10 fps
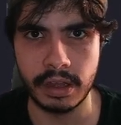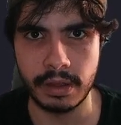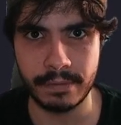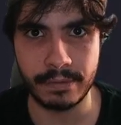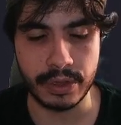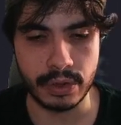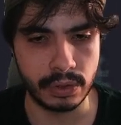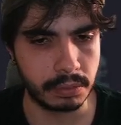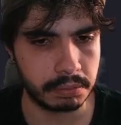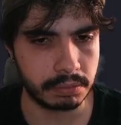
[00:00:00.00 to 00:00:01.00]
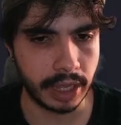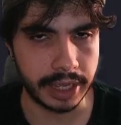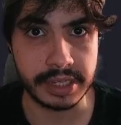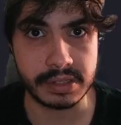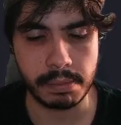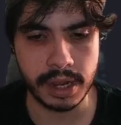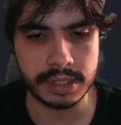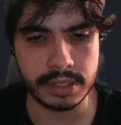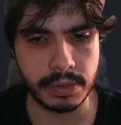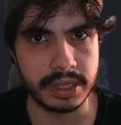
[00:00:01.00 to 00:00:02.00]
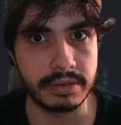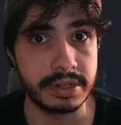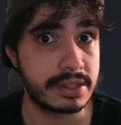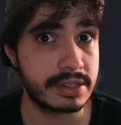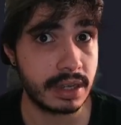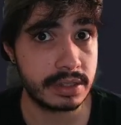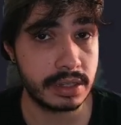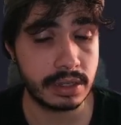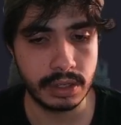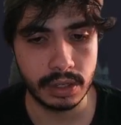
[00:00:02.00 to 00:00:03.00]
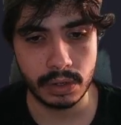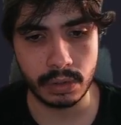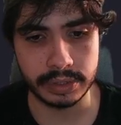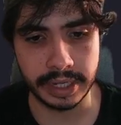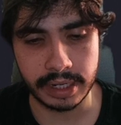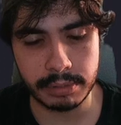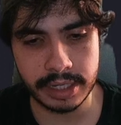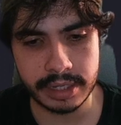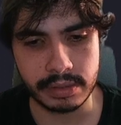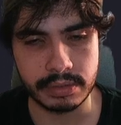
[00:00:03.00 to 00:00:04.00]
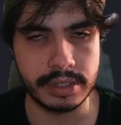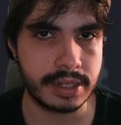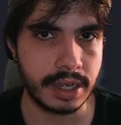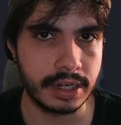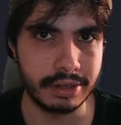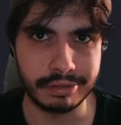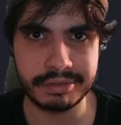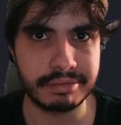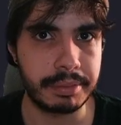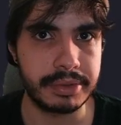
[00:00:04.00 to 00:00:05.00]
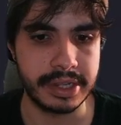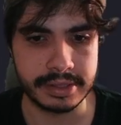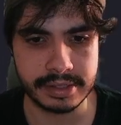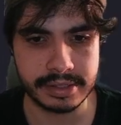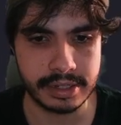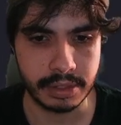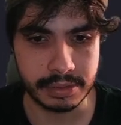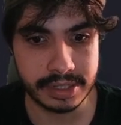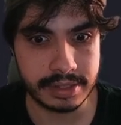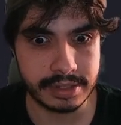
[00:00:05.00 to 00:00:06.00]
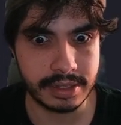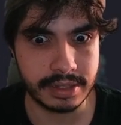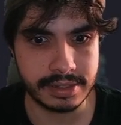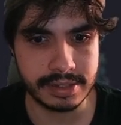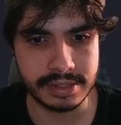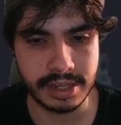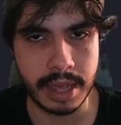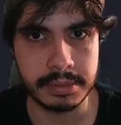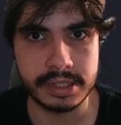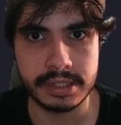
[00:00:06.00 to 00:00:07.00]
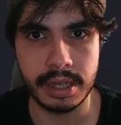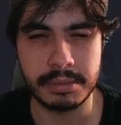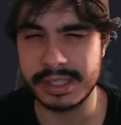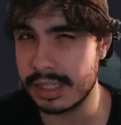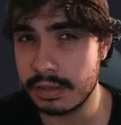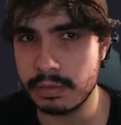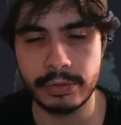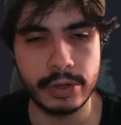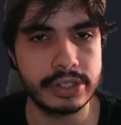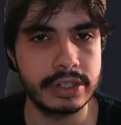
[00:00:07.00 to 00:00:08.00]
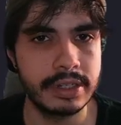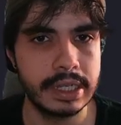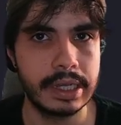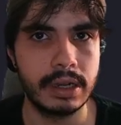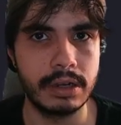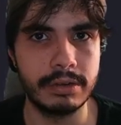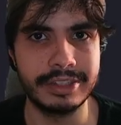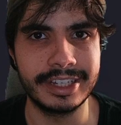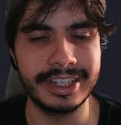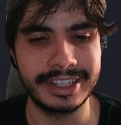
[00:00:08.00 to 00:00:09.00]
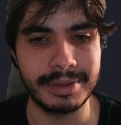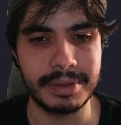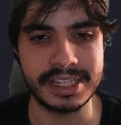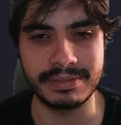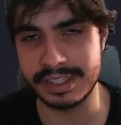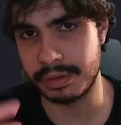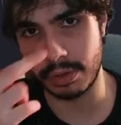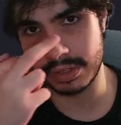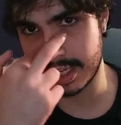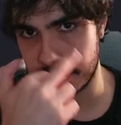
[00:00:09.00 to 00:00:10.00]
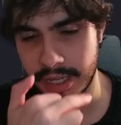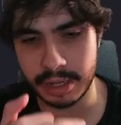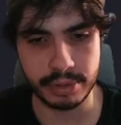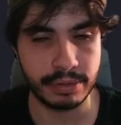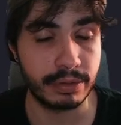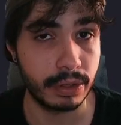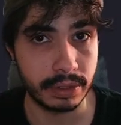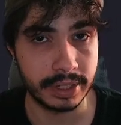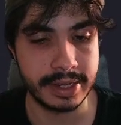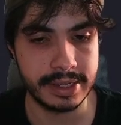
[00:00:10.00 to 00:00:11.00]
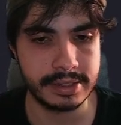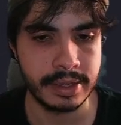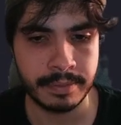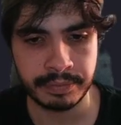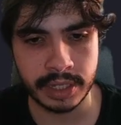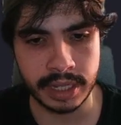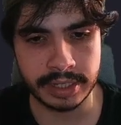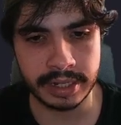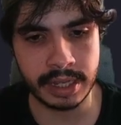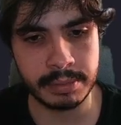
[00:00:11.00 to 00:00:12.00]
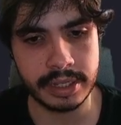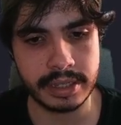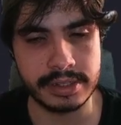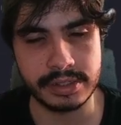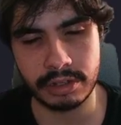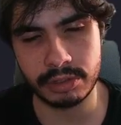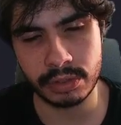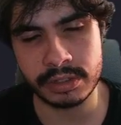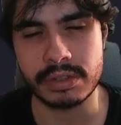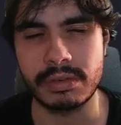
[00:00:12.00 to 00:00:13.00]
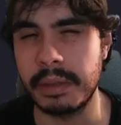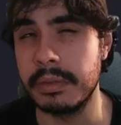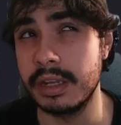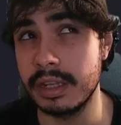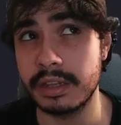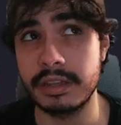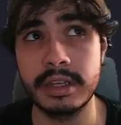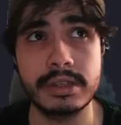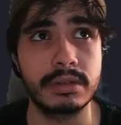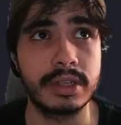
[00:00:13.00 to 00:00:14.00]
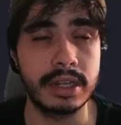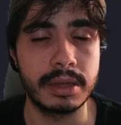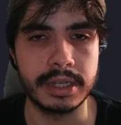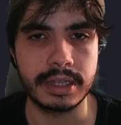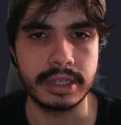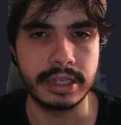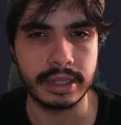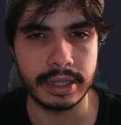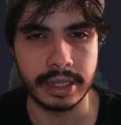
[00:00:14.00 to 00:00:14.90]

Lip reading: for your, I guess, compiler, whether it's a static or dynamic. So this kind of represents, static is the MT version of the MSVC runtime library, if you know what that is. And dynamic is the other one, so MD, I think, so dynamically